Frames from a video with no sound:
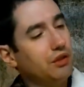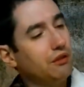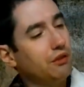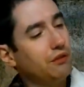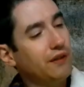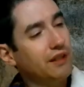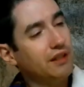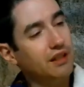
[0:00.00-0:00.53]
of
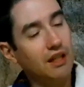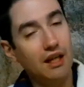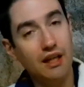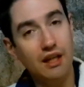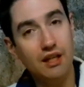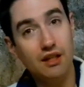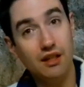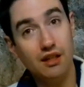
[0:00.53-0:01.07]
the fact that
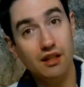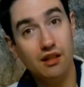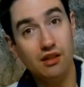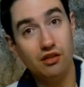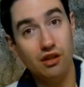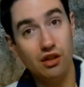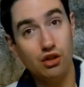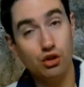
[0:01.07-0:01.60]
iodine
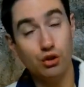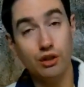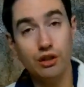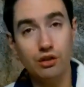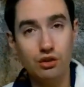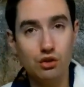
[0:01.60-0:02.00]
is a critical